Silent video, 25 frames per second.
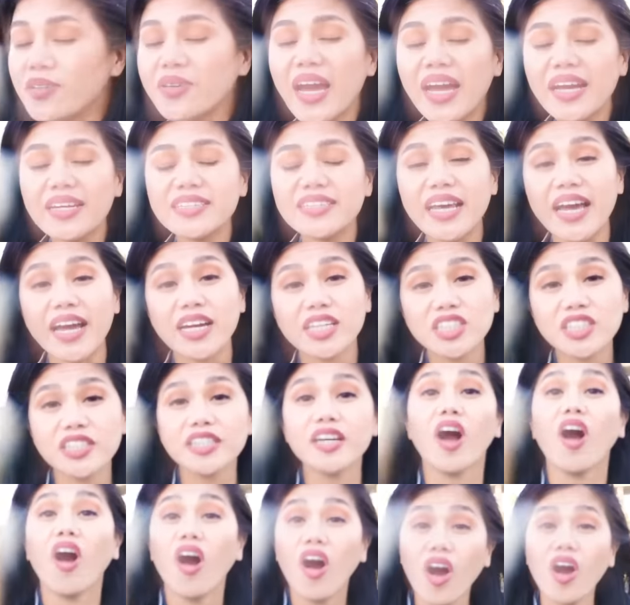You guys
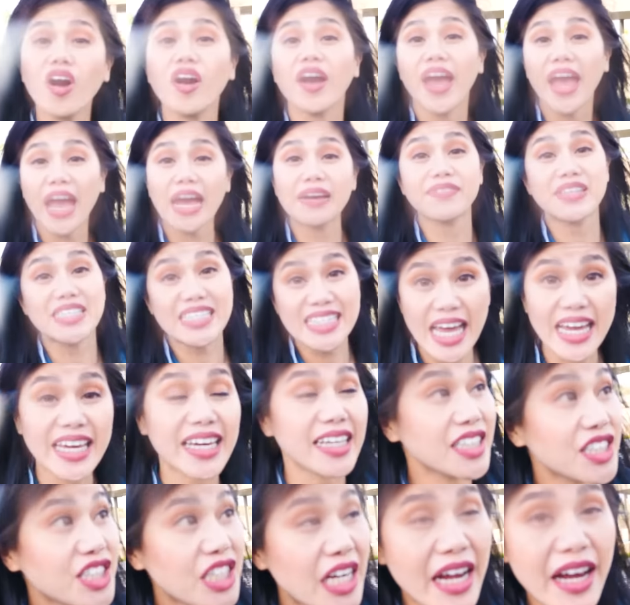actually all have a
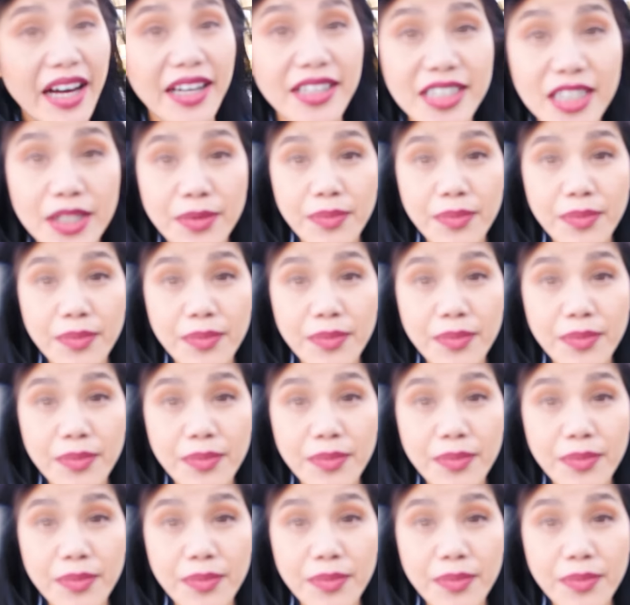second chance.